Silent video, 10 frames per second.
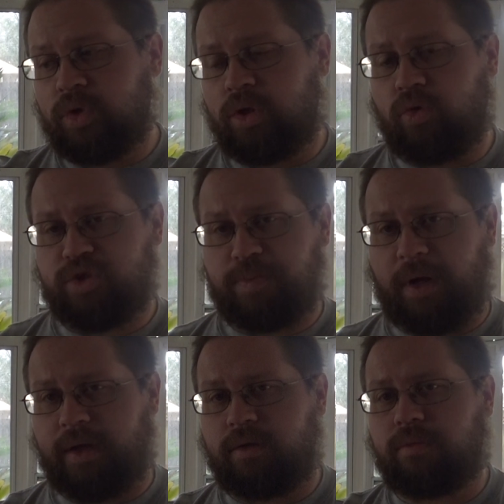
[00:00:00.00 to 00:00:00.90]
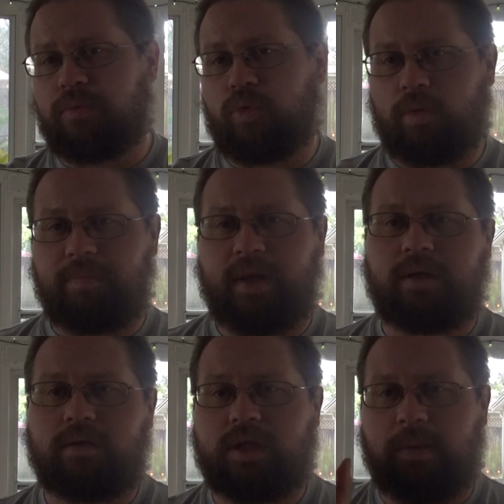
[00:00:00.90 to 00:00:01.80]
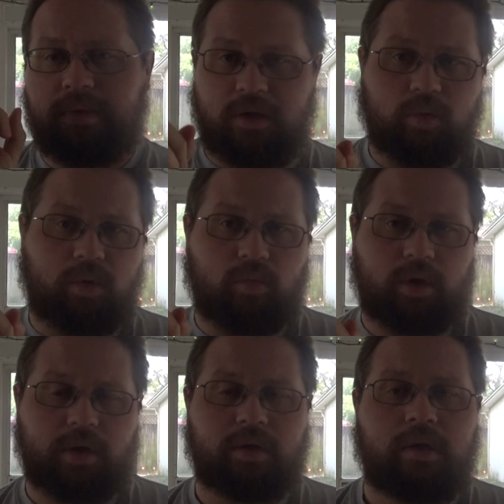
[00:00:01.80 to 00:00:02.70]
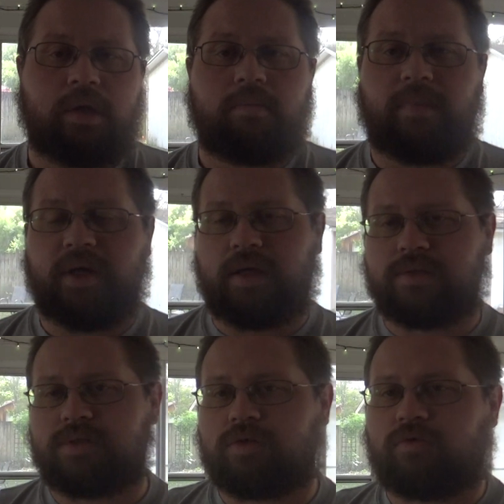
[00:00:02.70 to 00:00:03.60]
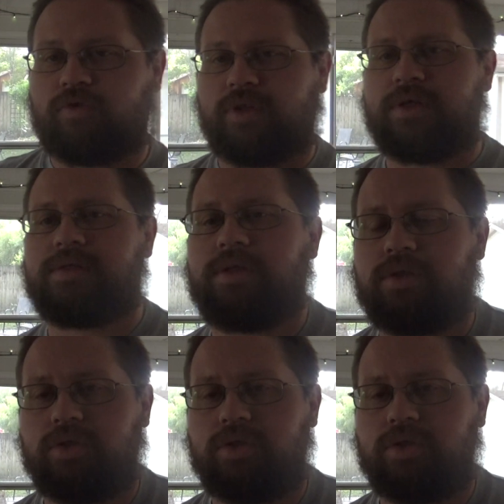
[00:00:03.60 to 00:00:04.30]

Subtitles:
to spot or bed, keep it down to one word. My hand signal for this is